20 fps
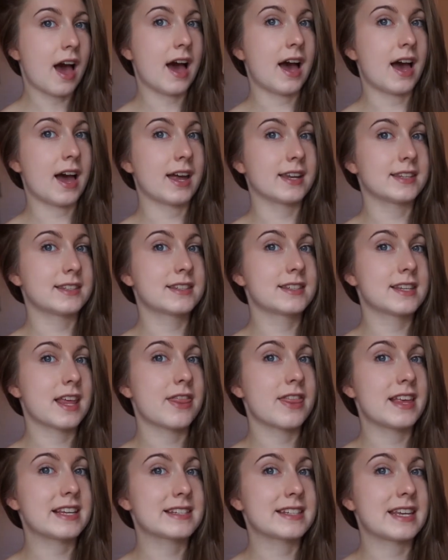and
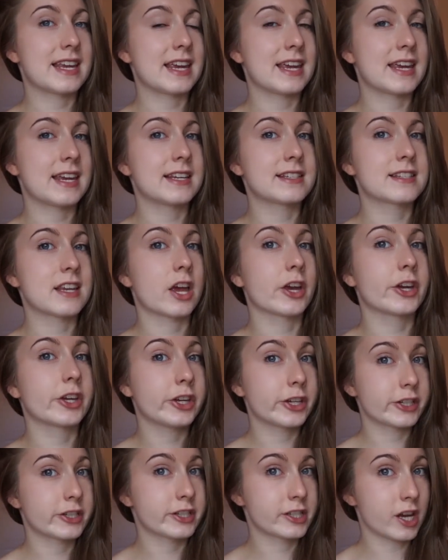this is a
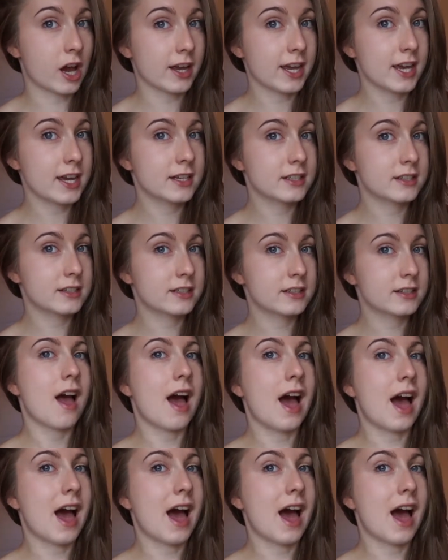good diet